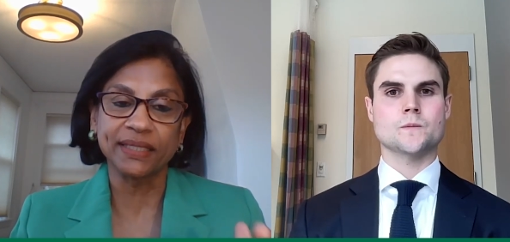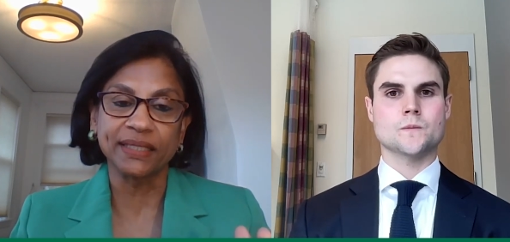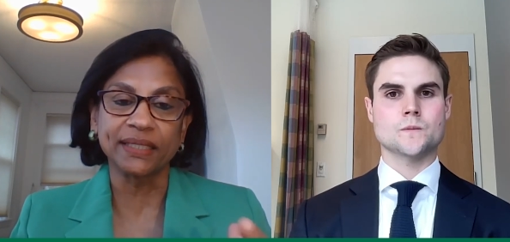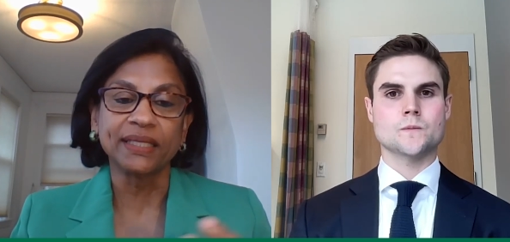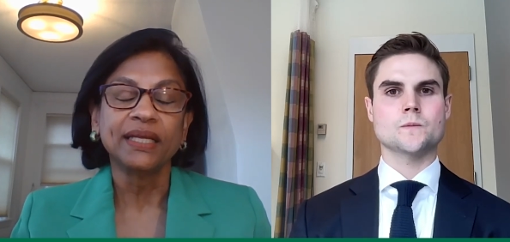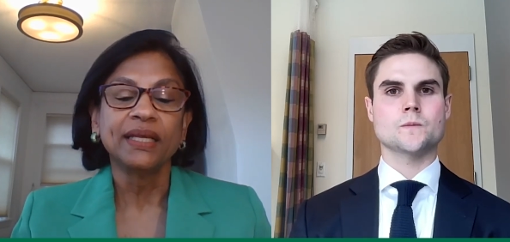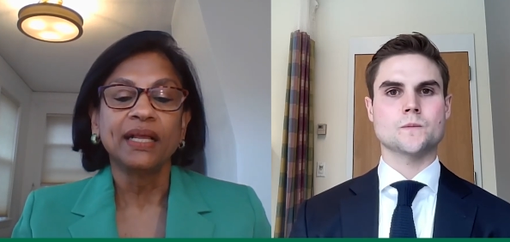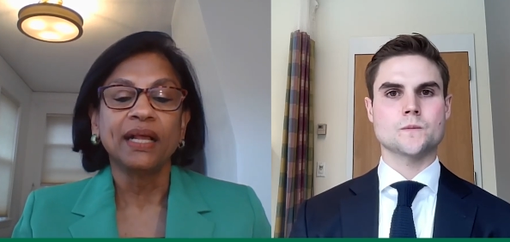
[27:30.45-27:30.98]
Speaker 1: And
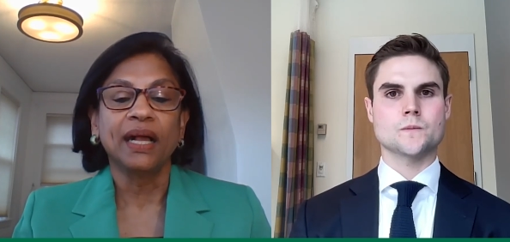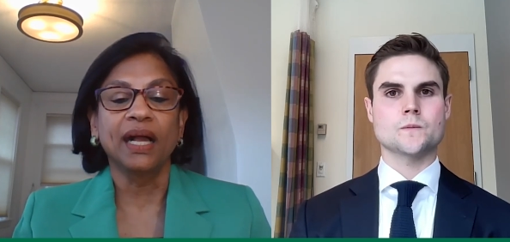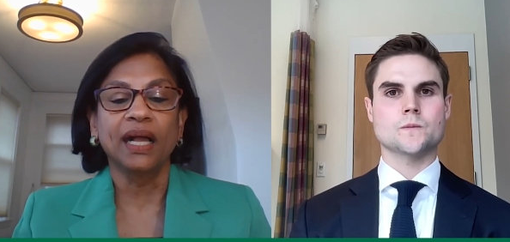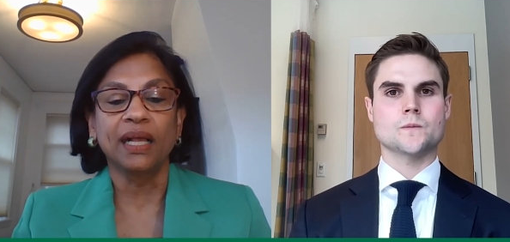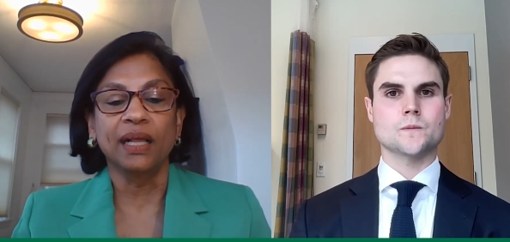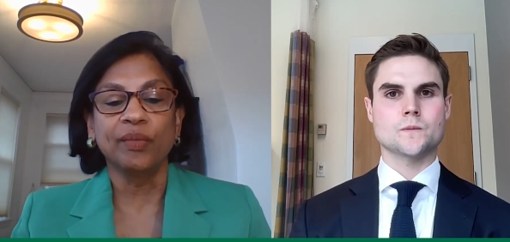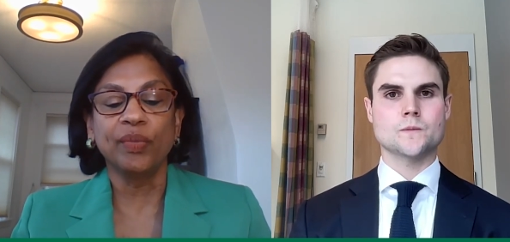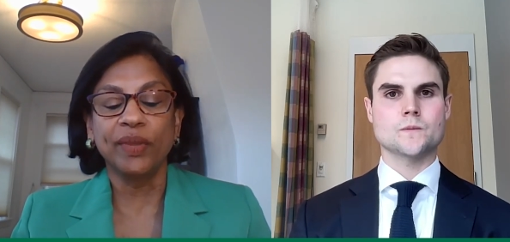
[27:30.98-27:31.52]

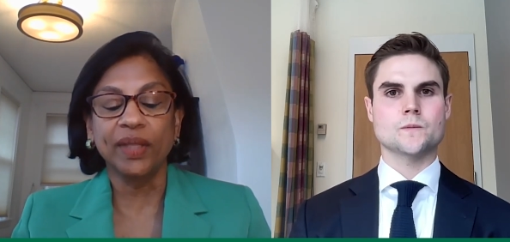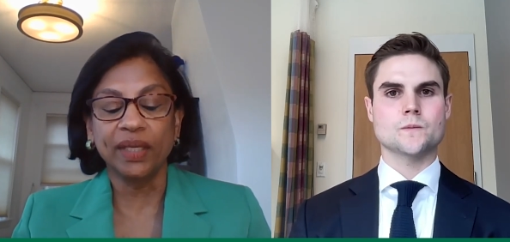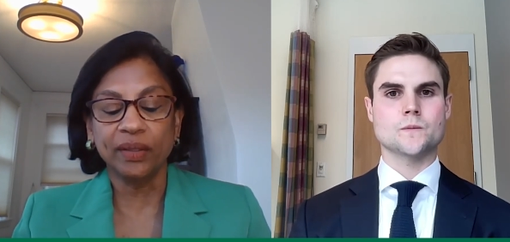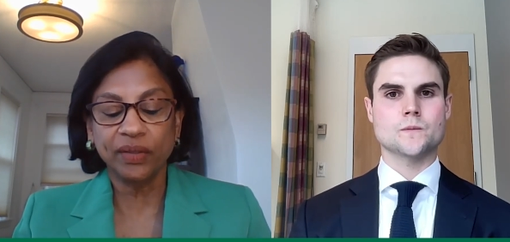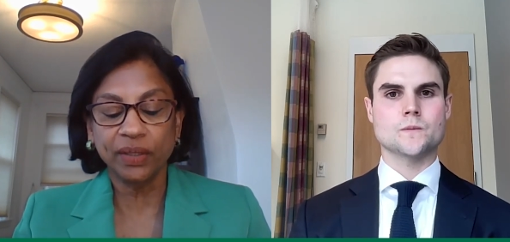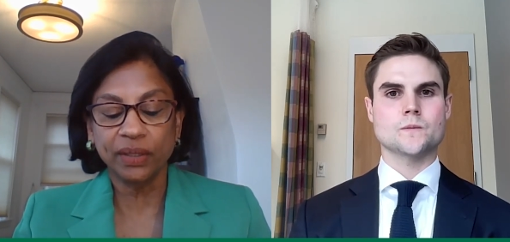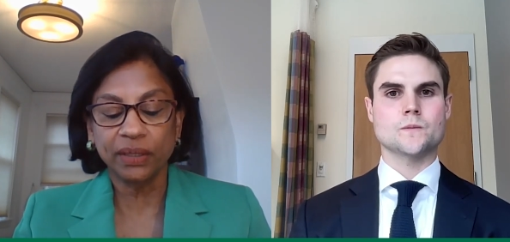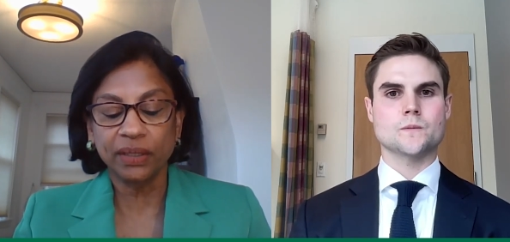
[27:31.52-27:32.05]
uh, the,
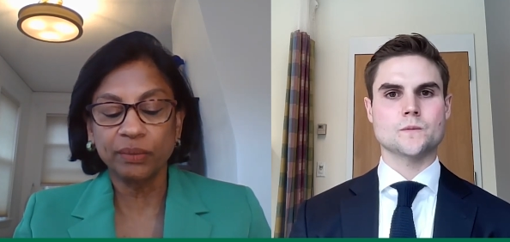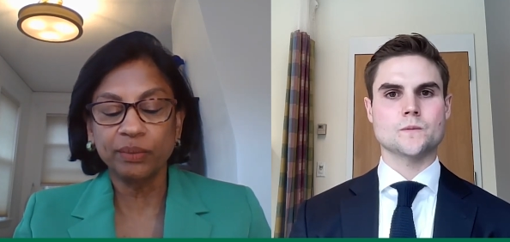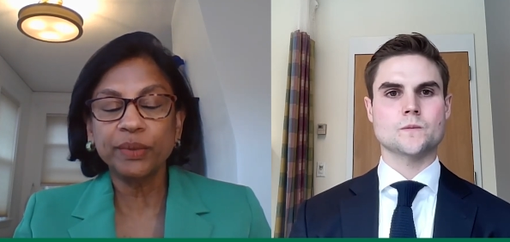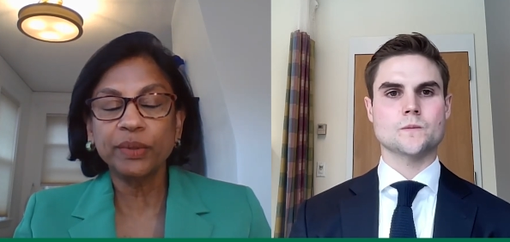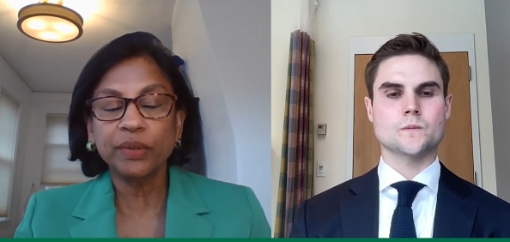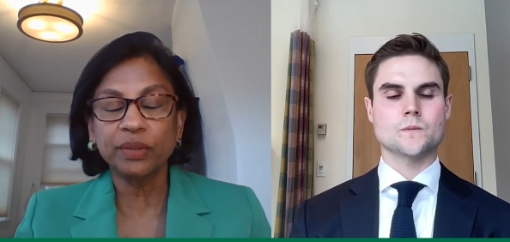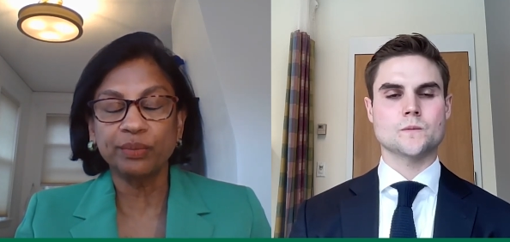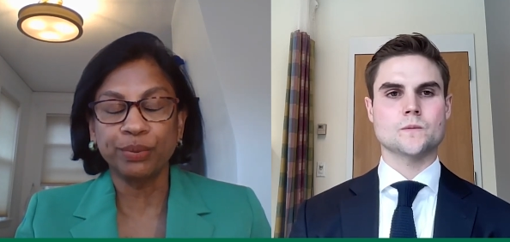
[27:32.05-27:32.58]
the
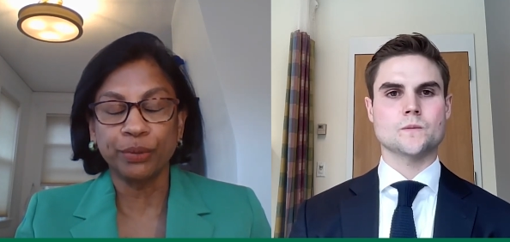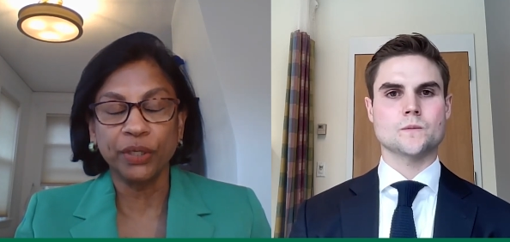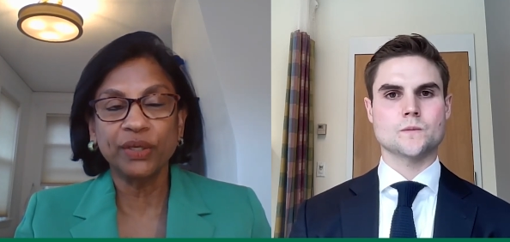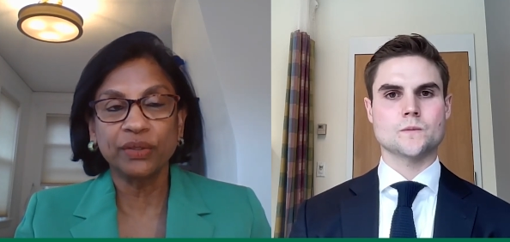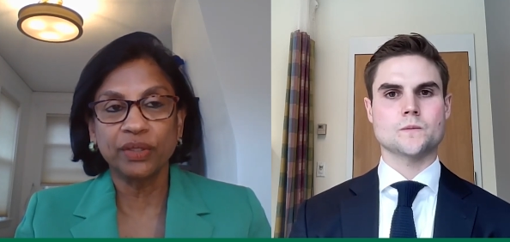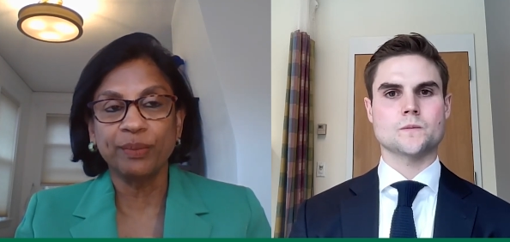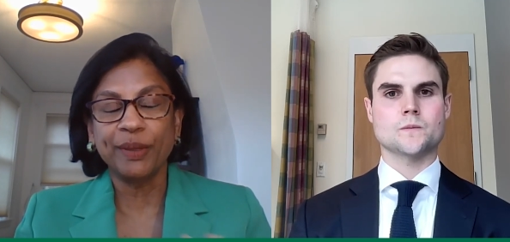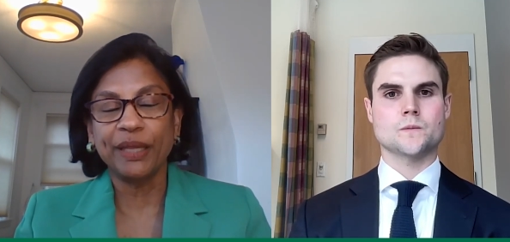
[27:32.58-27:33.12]
the point of the